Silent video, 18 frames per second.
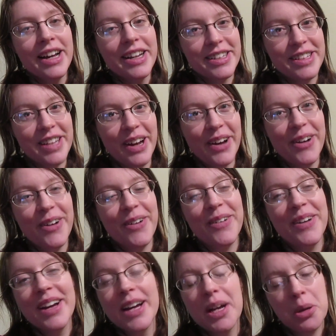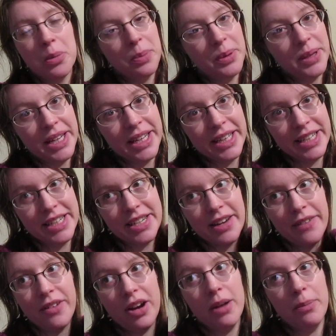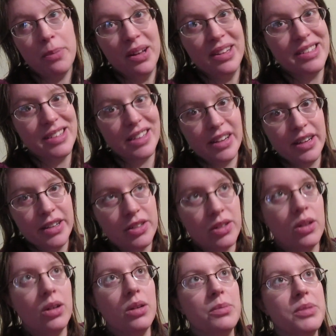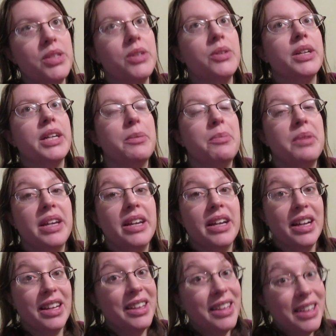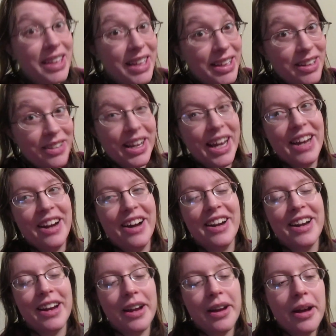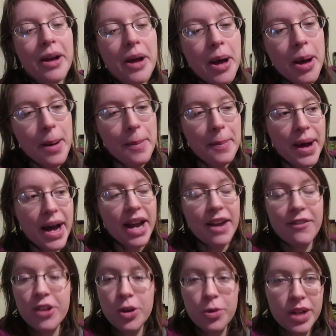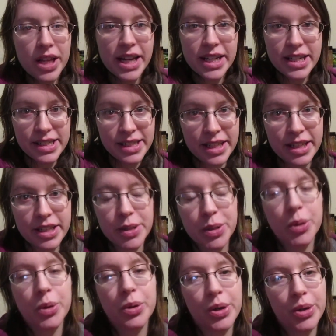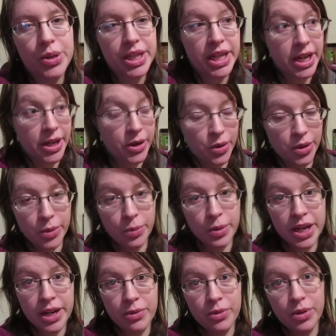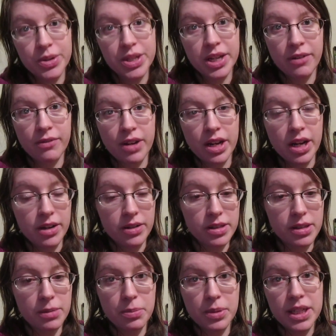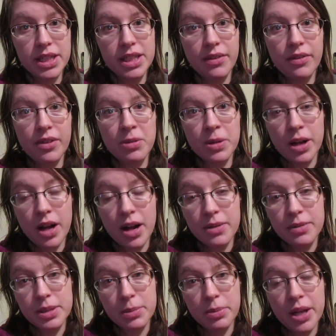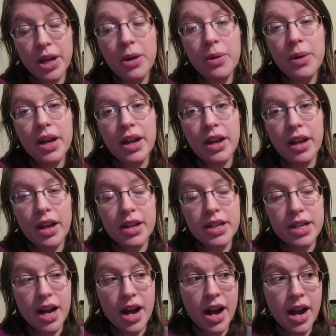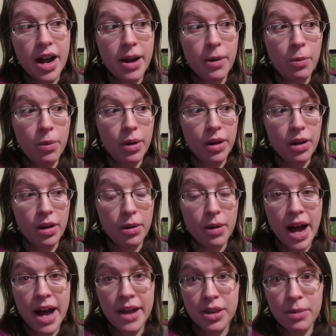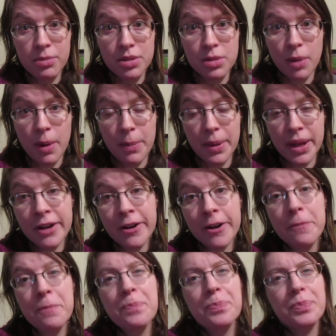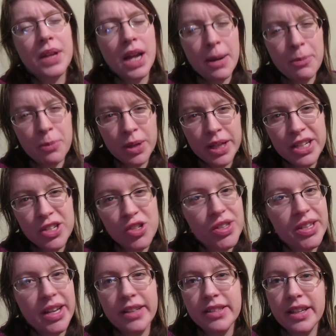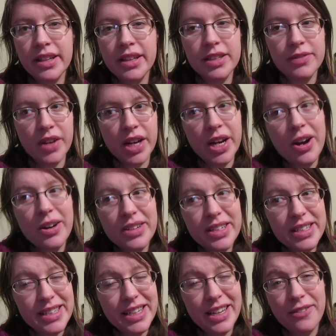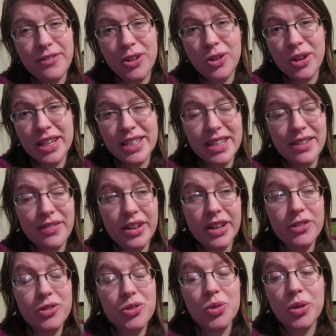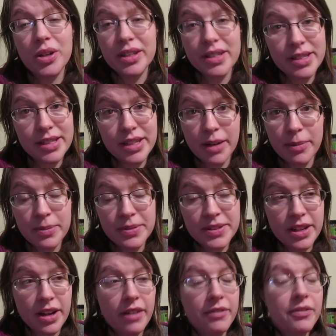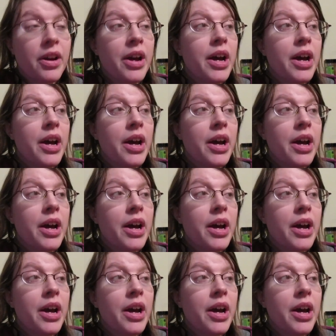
So completely different, plus the kids are home, so it can be a little chaotic. But if you would like to see the school routine or the weekend routine videos, please leave in the comments below and I will add them to my planner. I'm really just testing this video out to see if you guys even enjoy this type of stuff.